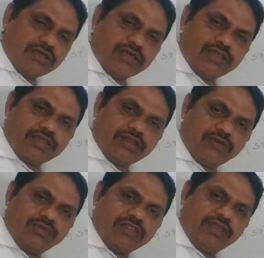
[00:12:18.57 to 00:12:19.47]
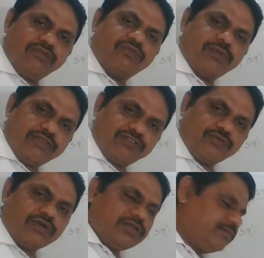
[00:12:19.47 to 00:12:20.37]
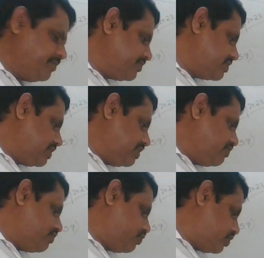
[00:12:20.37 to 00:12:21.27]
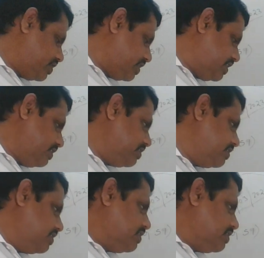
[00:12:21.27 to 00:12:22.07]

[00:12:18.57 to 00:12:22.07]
another number, the plus 1, that is 48.